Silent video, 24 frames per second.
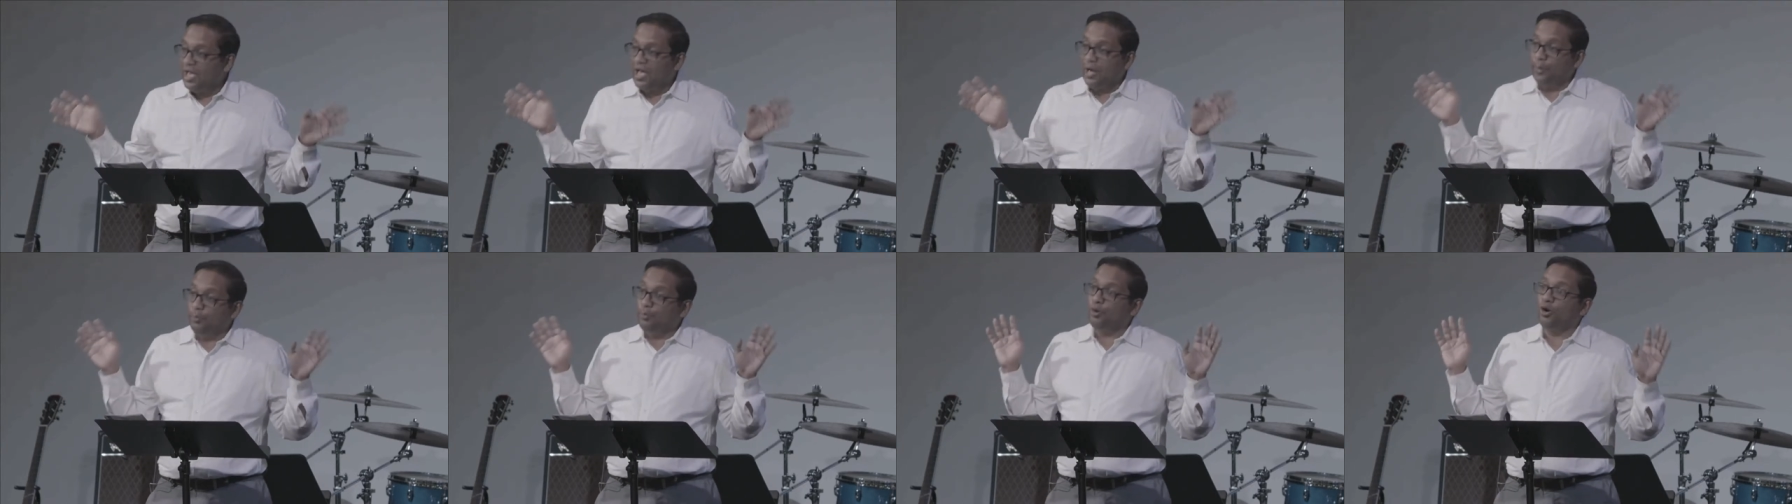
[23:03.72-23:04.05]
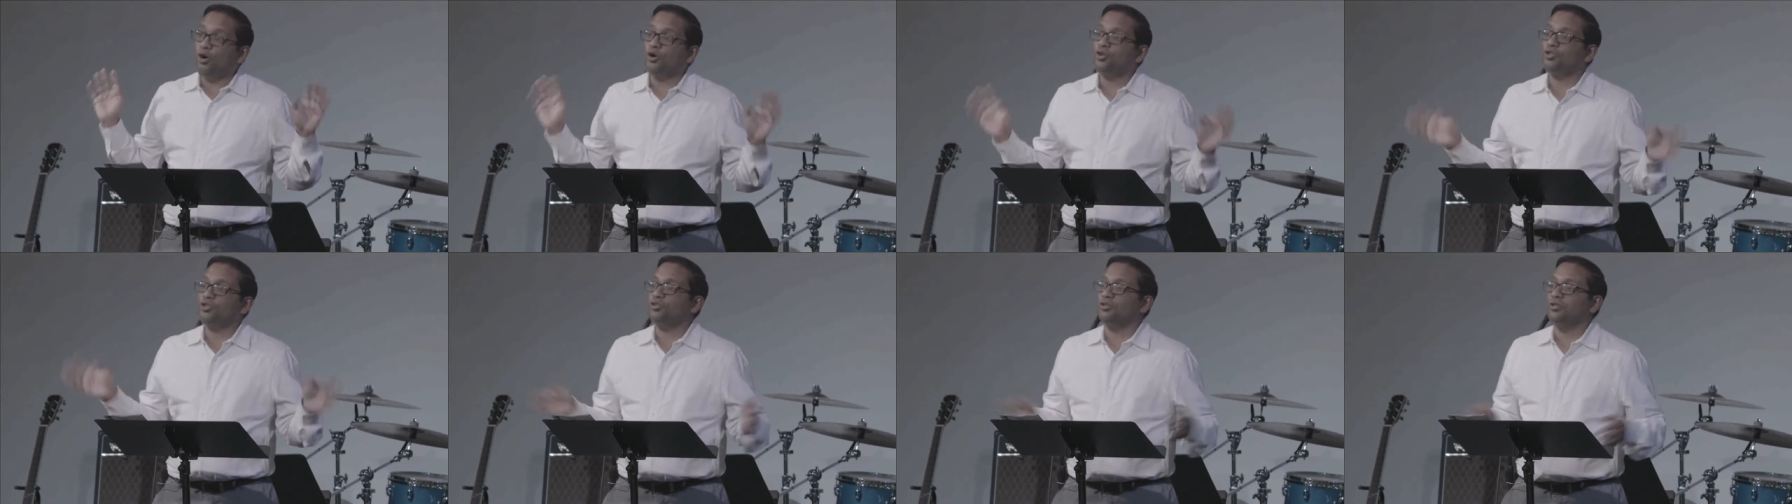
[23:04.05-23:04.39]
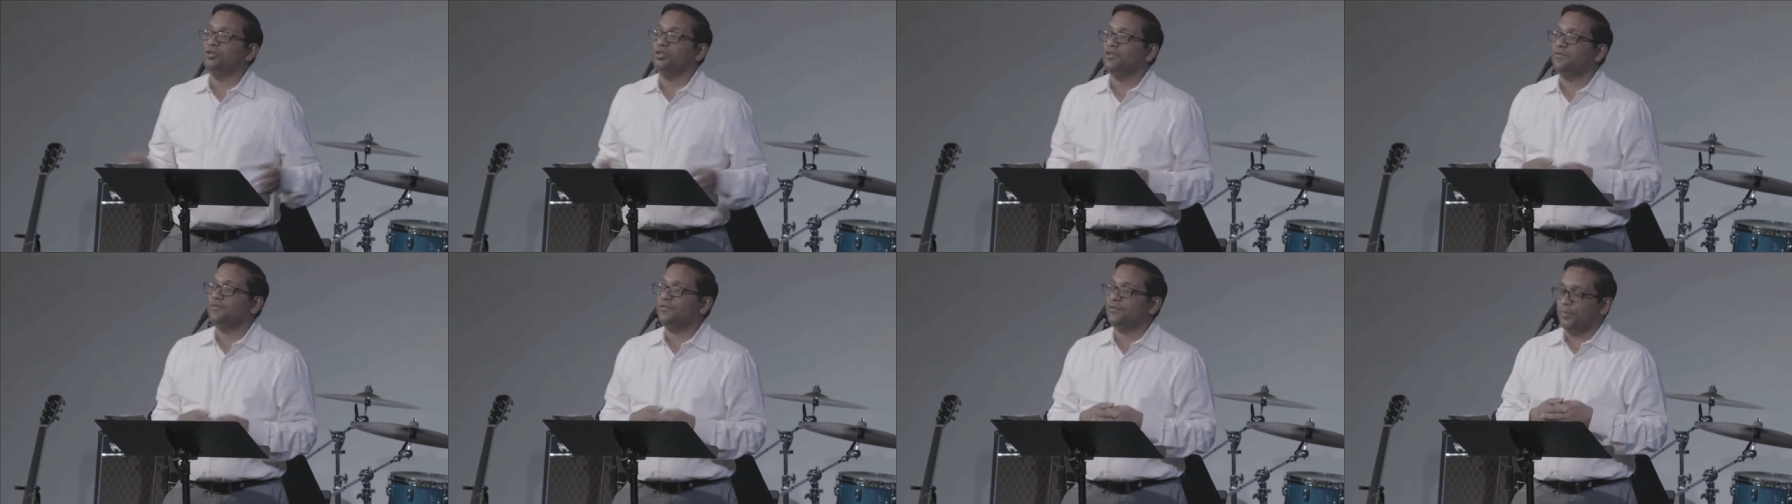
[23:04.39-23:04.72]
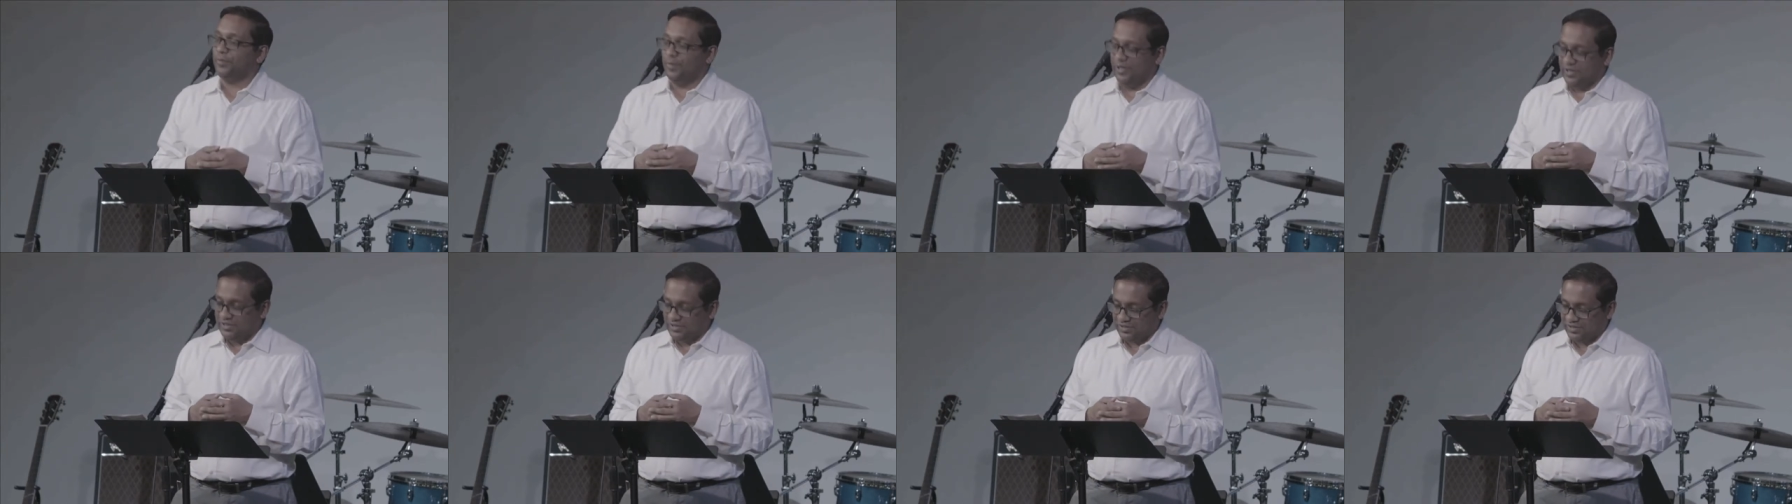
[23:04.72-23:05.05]
and partial
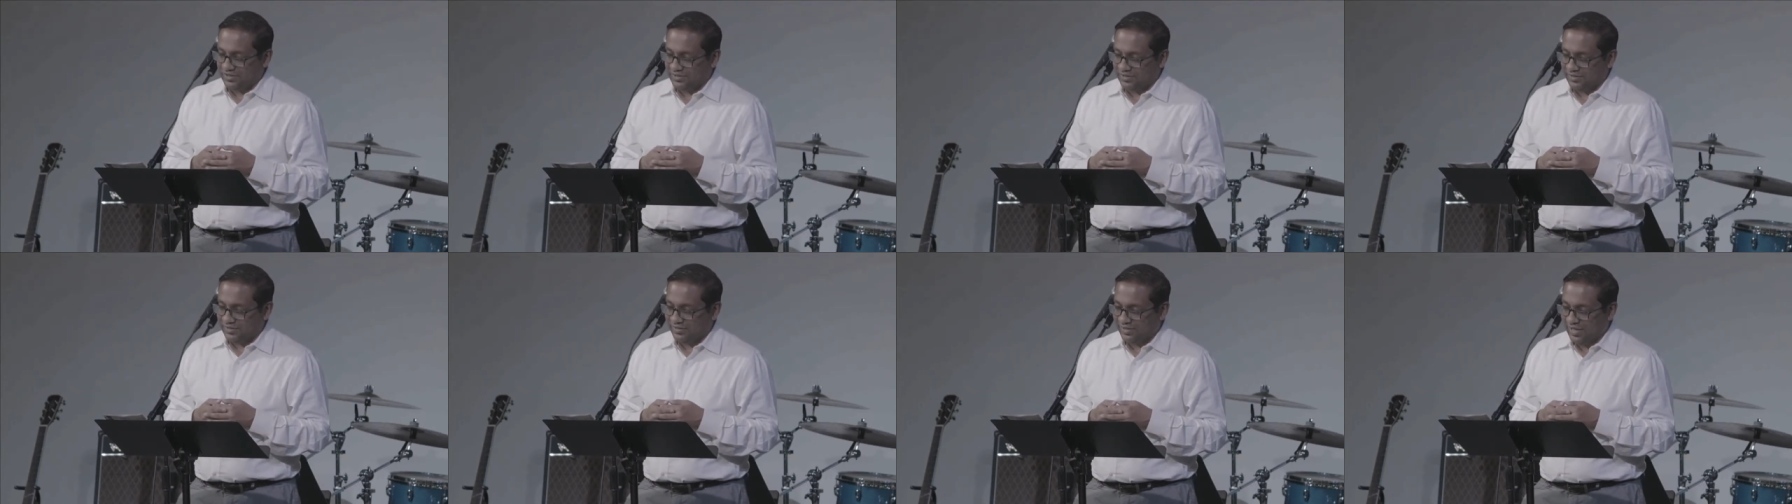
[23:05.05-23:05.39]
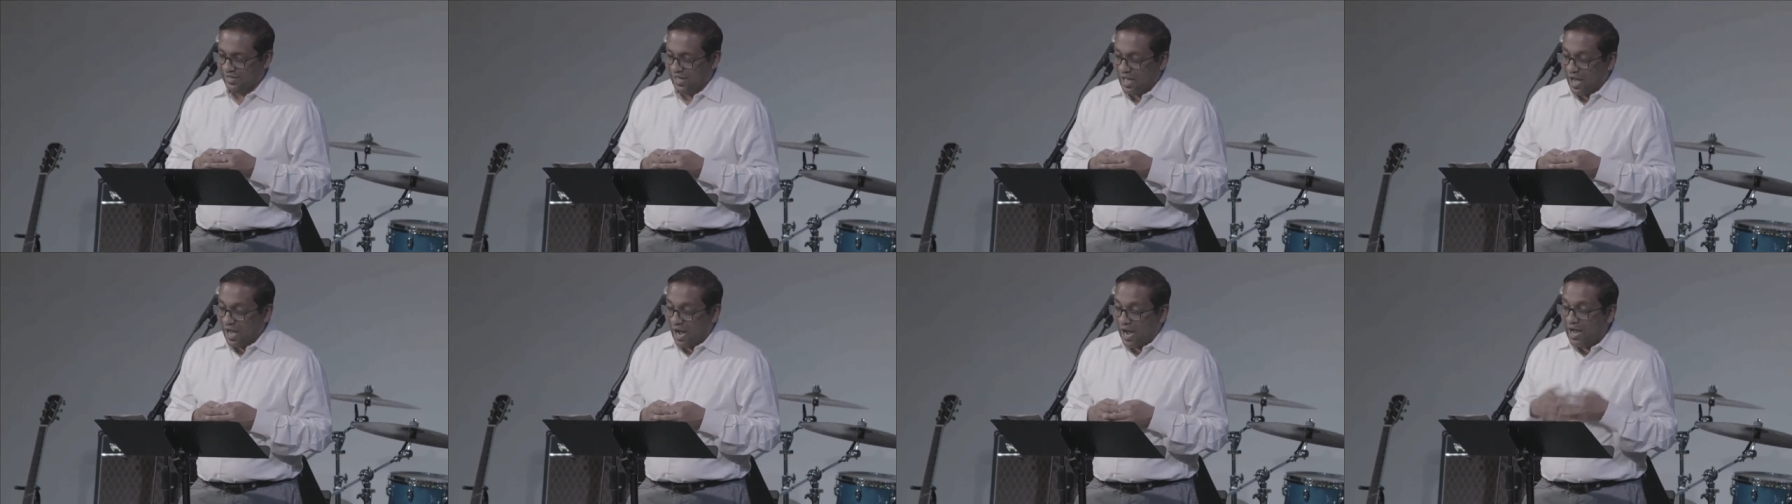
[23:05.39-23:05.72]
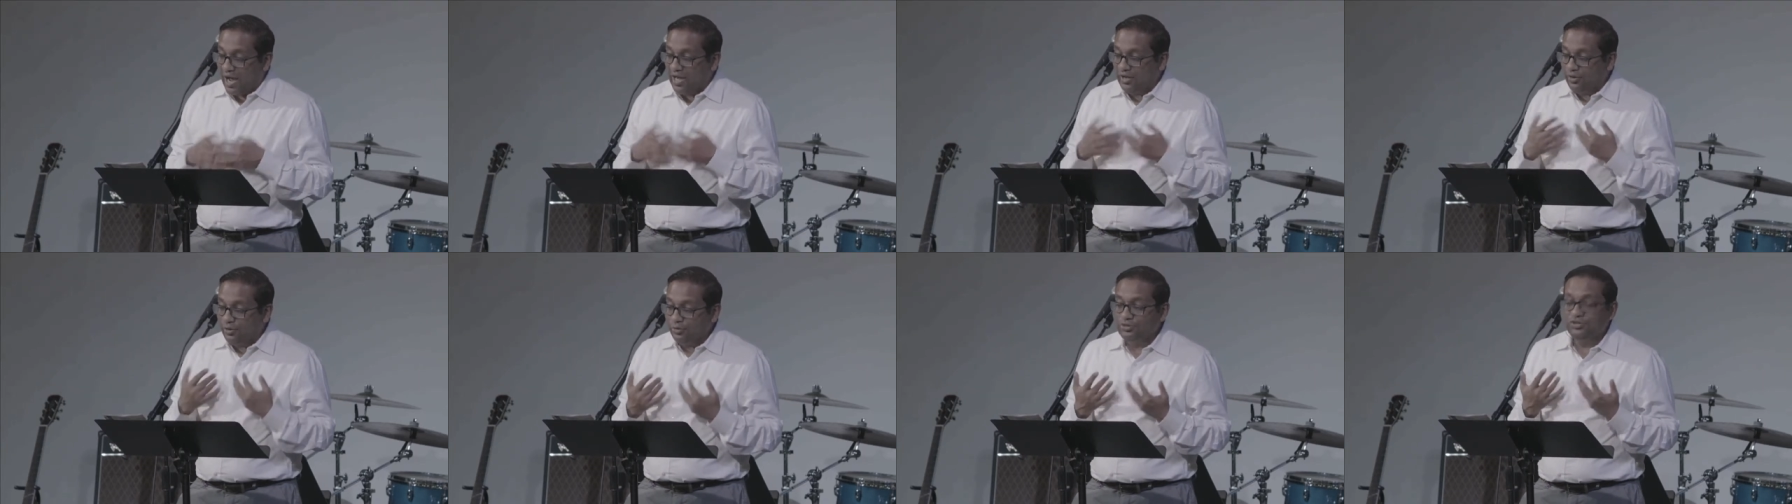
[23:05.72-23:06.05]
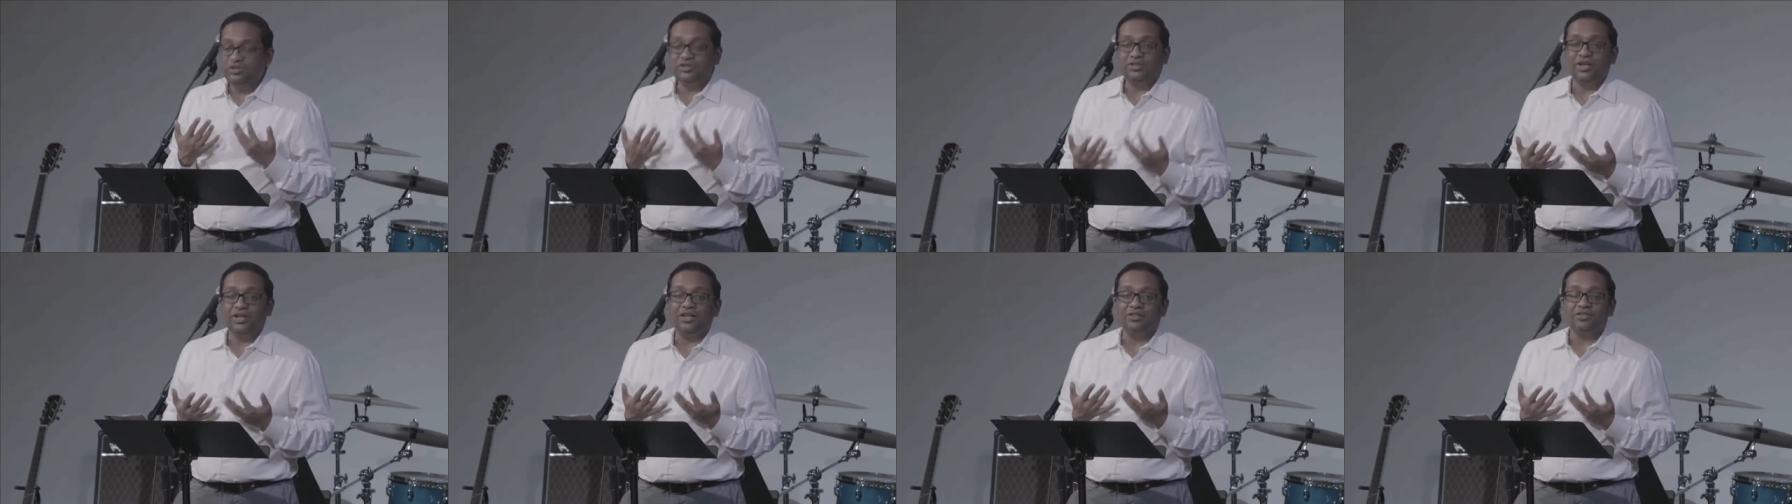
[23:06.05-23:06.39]
information. I don't
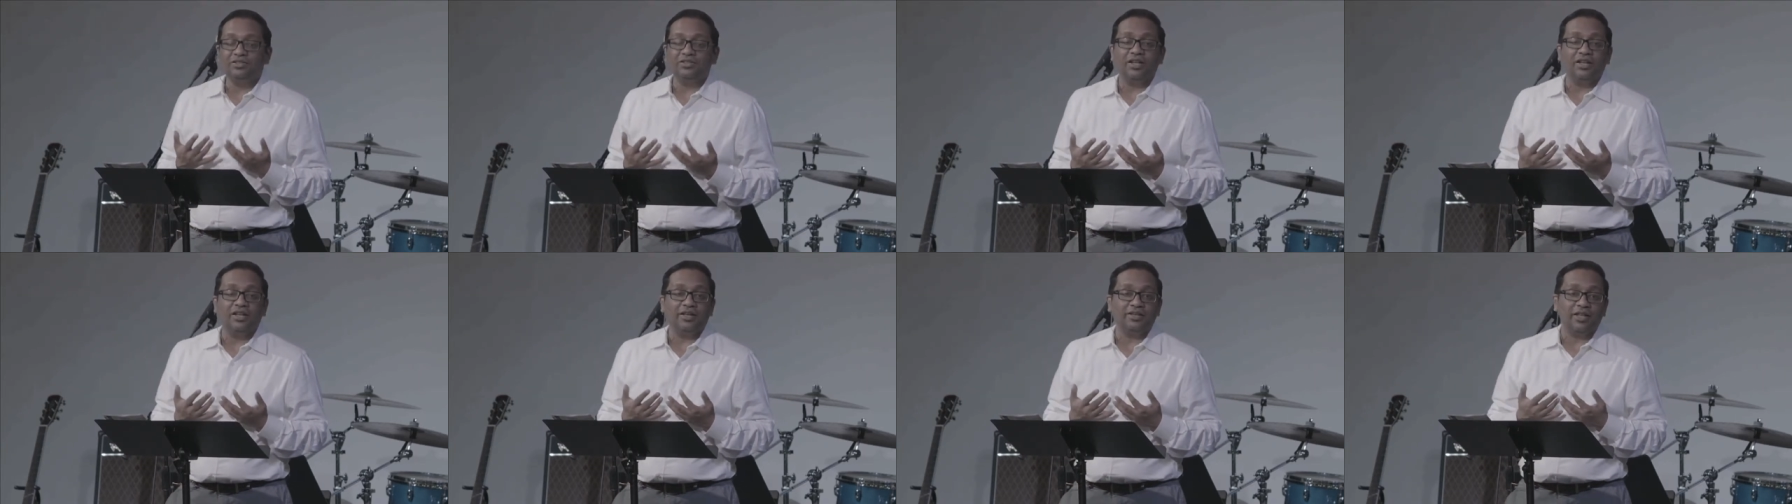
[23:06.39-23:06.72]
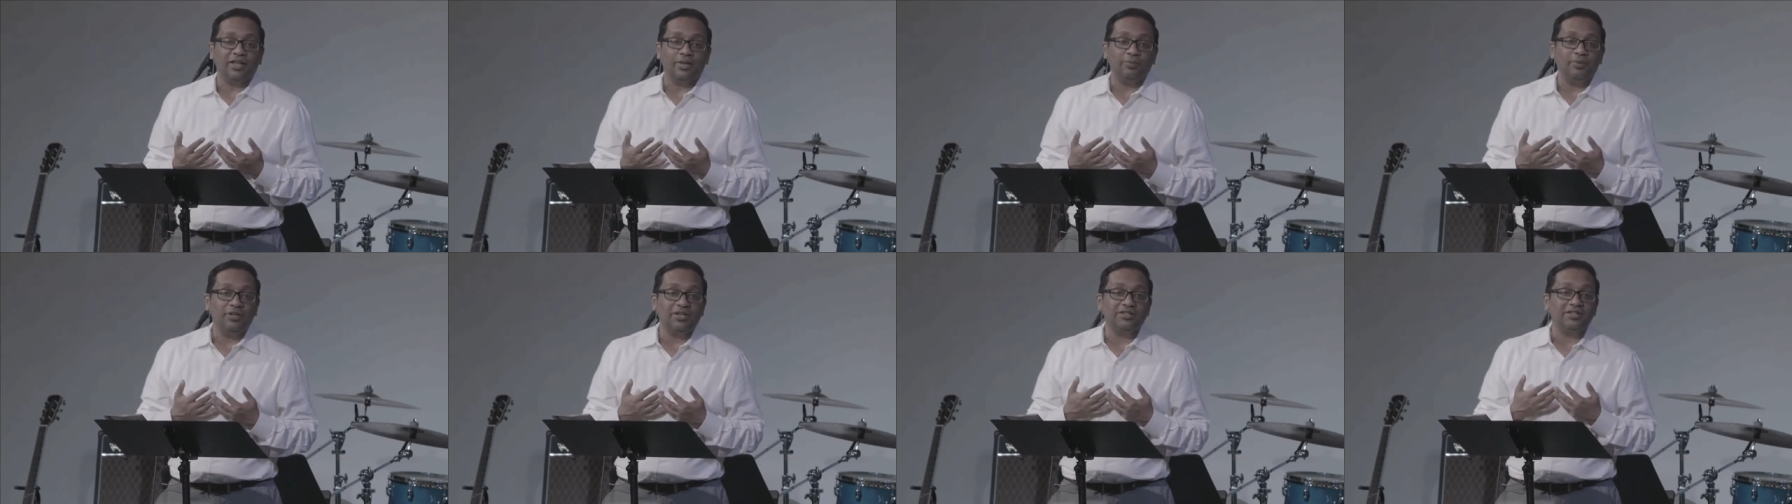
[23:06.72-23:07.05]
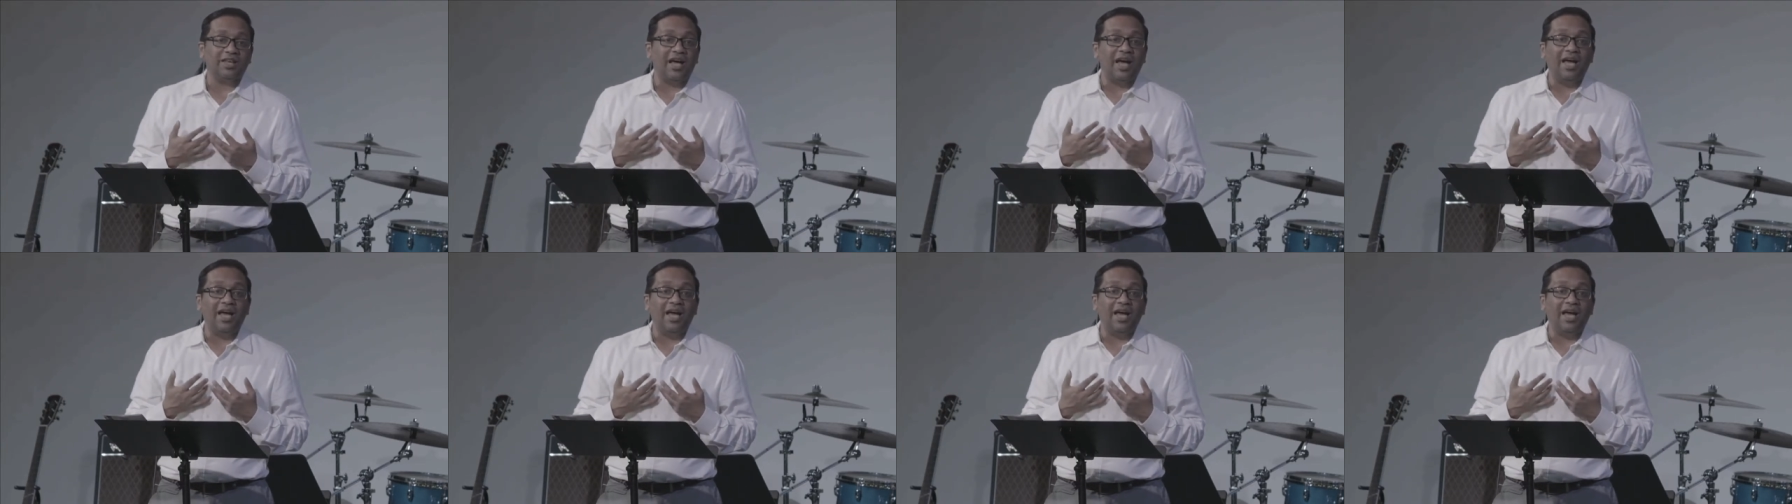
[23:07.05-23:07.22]
judge like that because